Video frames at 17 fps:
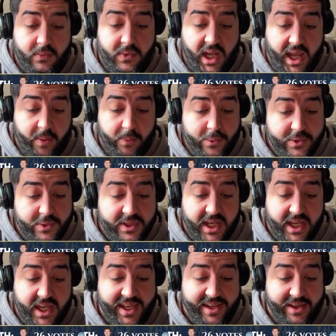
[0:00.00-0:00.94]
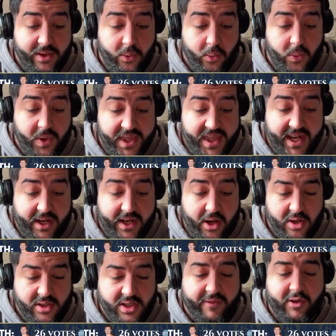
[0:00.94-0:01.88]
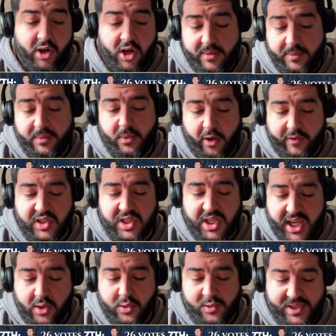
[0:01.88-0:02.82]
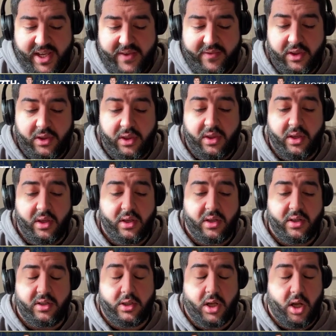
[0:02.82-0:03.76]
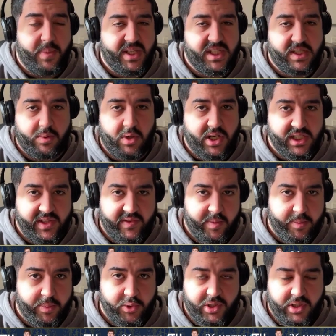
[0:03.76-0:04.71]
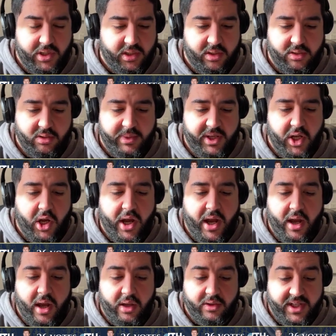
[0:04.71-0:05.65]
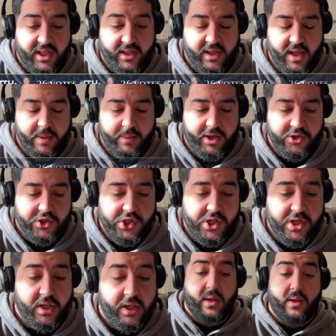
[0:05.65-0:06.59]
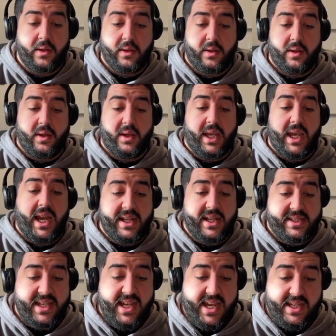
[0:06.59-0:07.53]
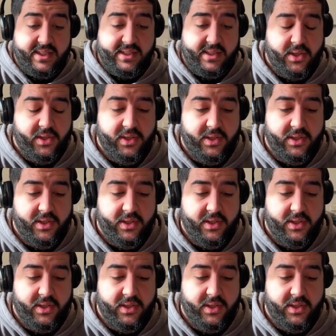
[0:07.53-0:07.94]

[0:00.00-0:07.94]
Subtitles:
And we'll see where that goes. I've got him obviously equal seventh. Don't be surprised if he pushes a little bit higher. I'll tell you that much. And at sixth,